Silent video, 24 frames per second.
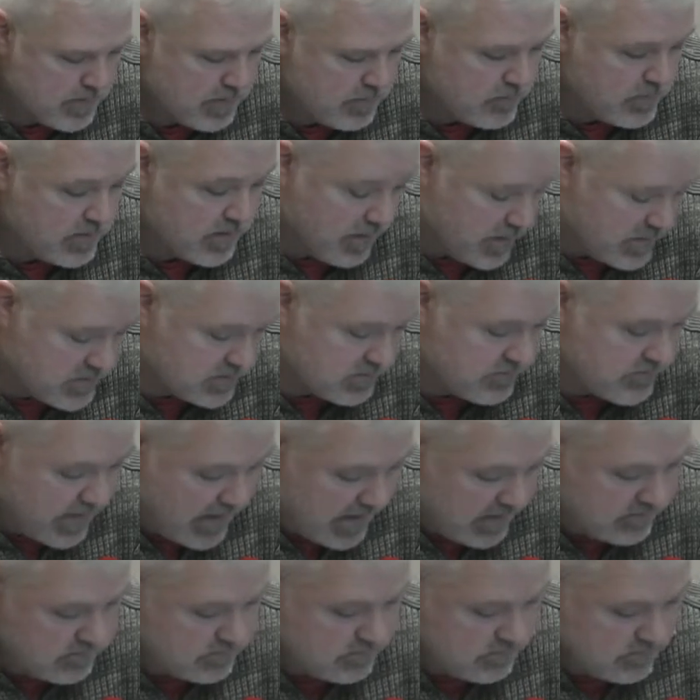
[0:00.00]
because of
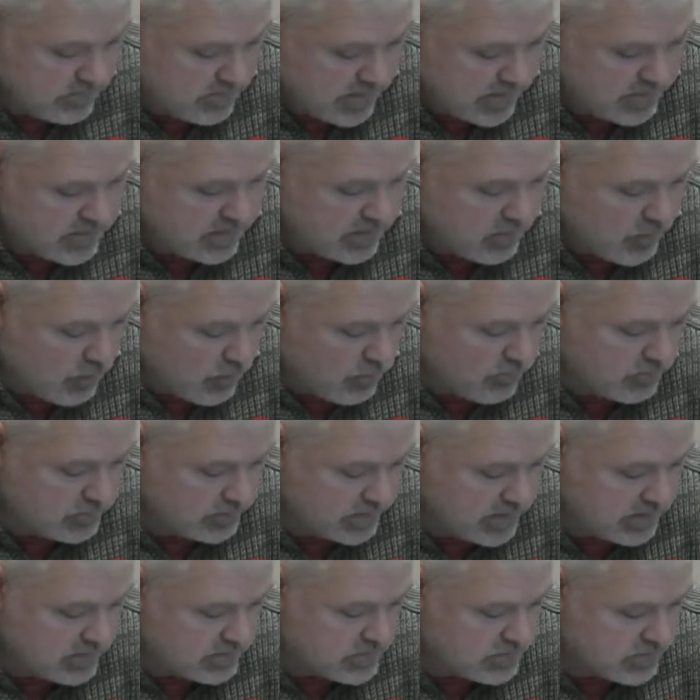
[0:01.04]
that, I think,
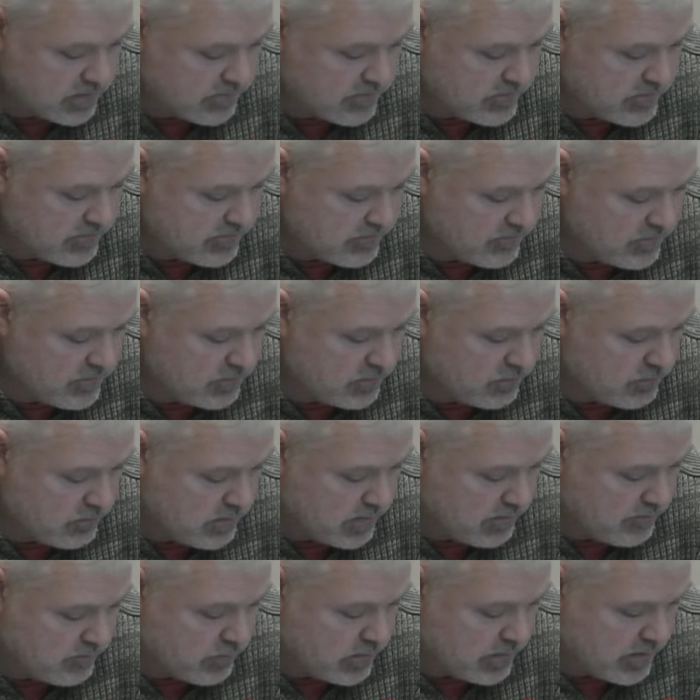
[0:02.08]
overly conservative view
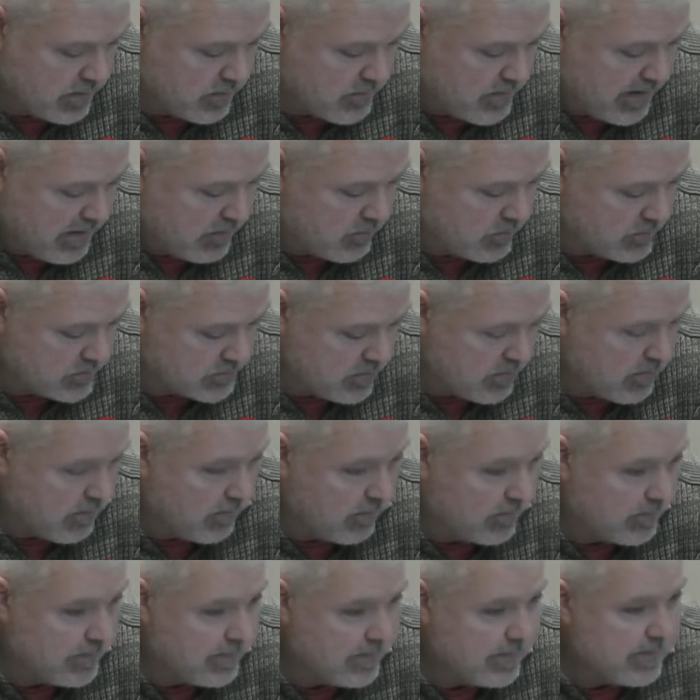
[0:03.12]
of what our powers
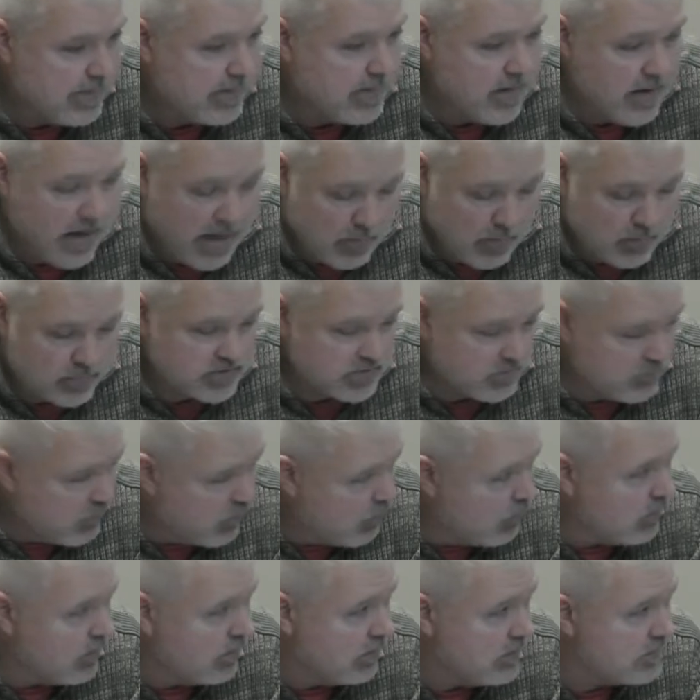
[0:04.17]
are. I will
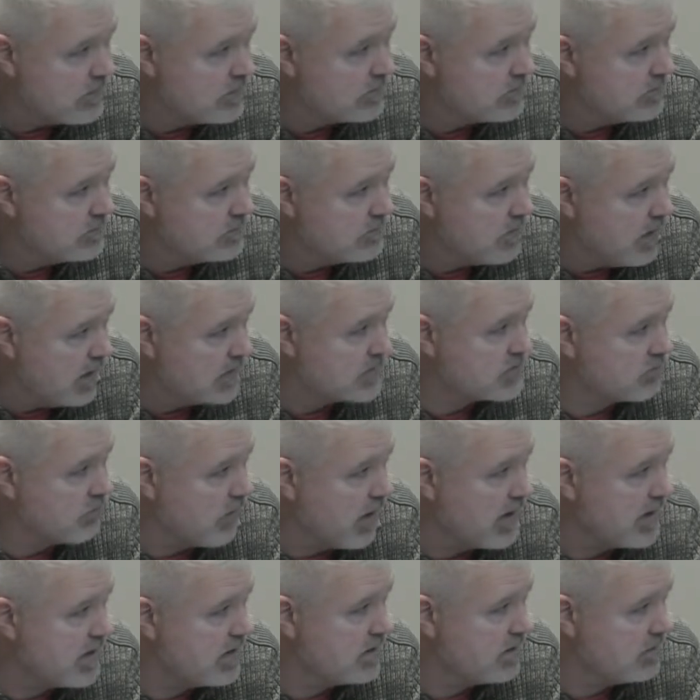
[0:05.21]
support us
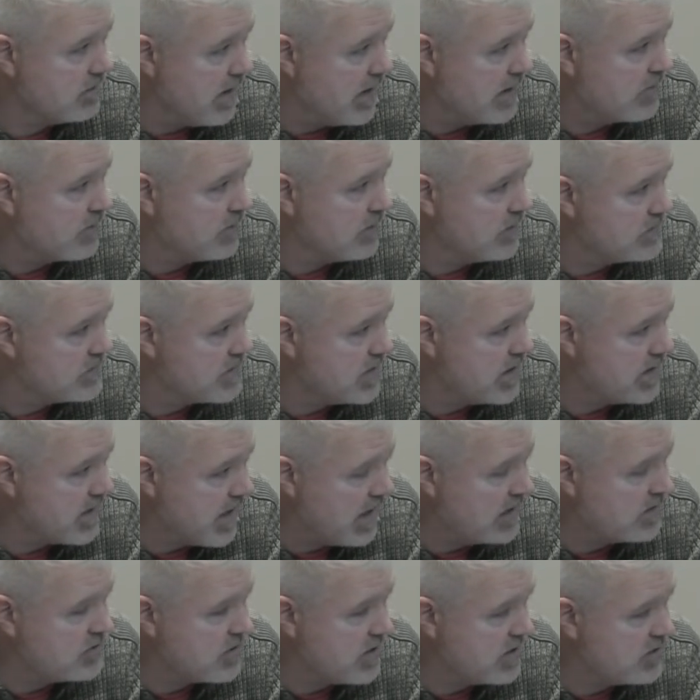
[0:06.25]
writing a letter and saying,
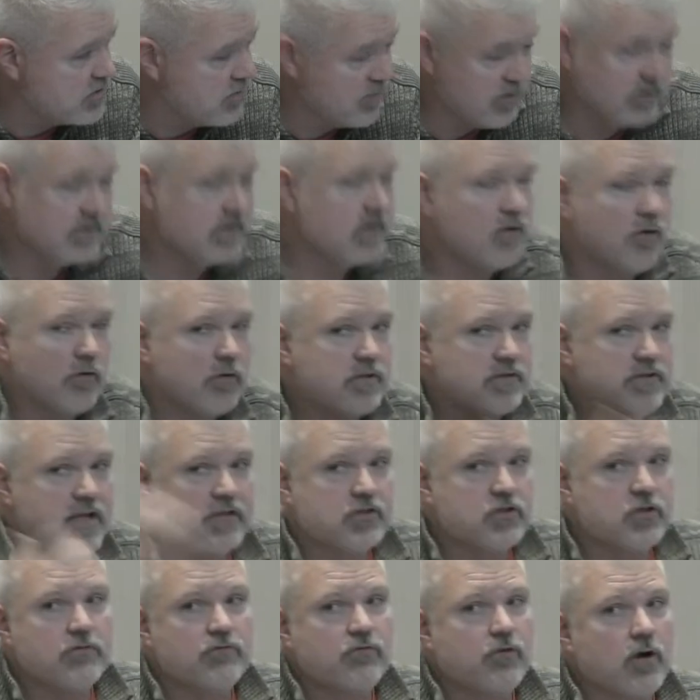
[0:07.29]
hey, change the building code, because
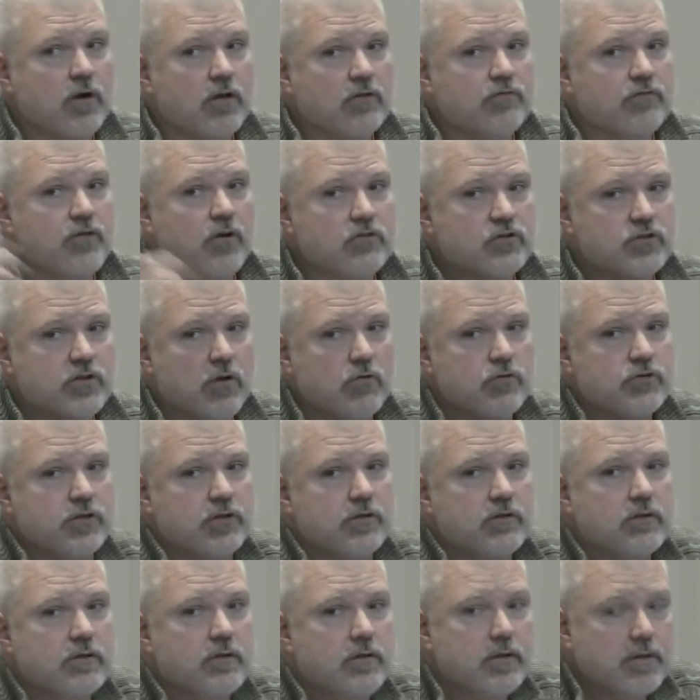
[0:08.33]
that's good for all of Nova Scotia.
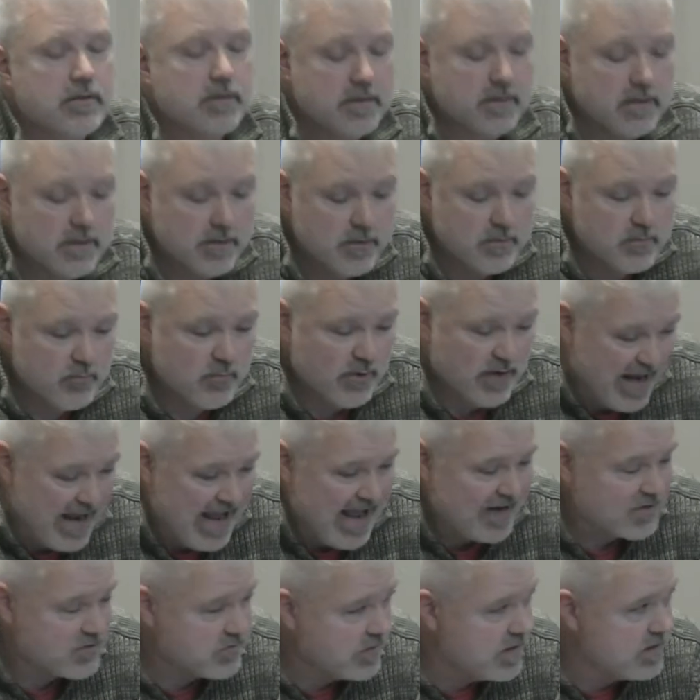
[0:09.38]
But I
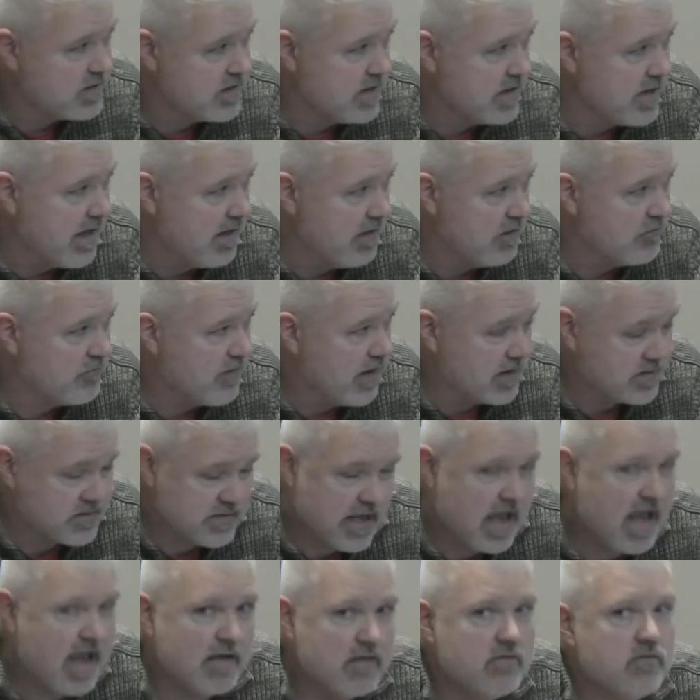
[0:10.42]
actually think Halifax
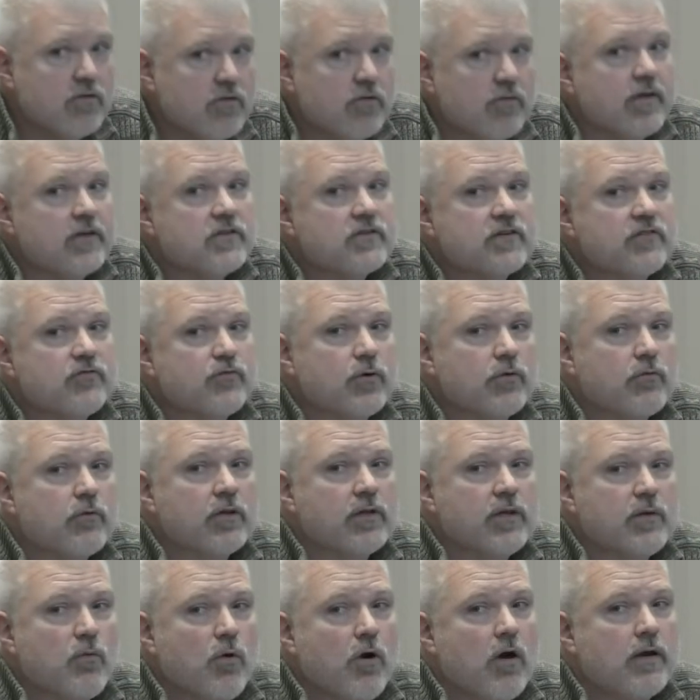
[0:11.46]
can do this if we
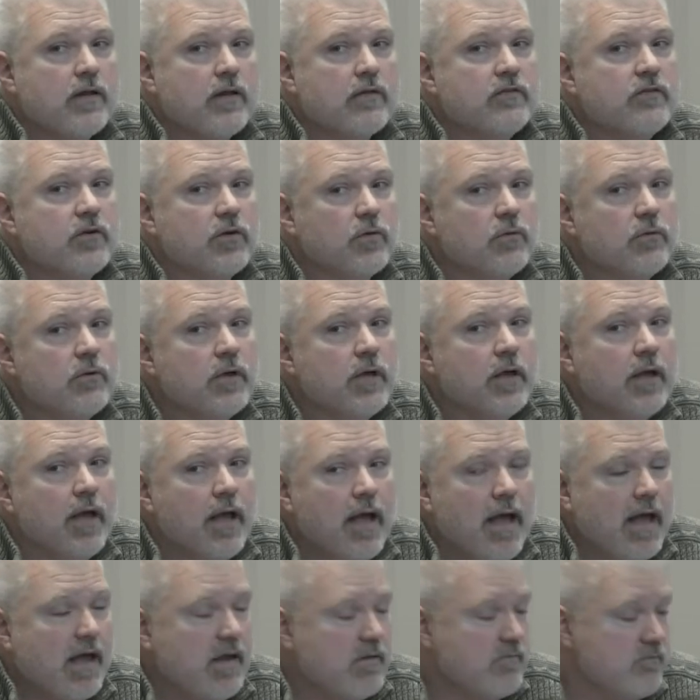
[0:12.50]
really wanted to.
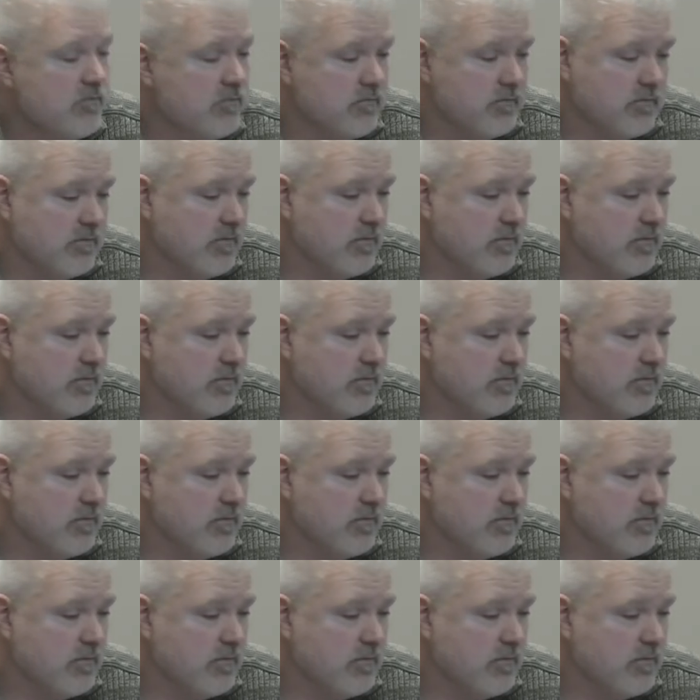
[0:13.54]
And